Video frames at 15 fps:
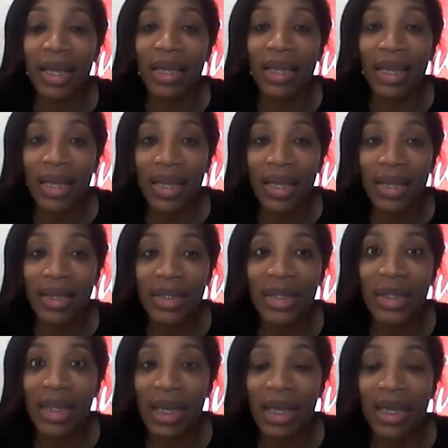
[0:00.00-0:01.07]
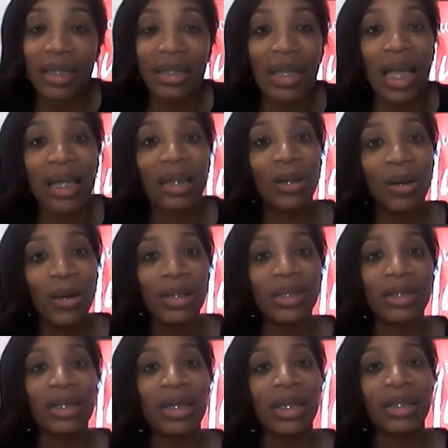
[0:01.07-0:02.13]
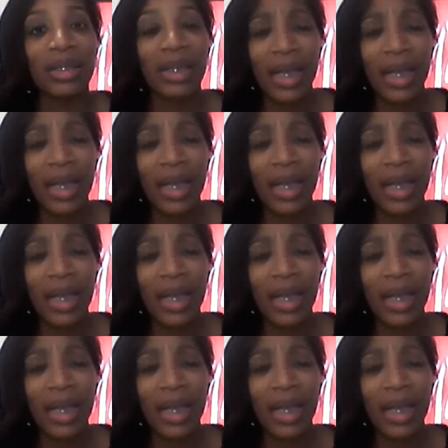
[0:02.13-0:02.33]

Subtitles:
And then she is like loyal to these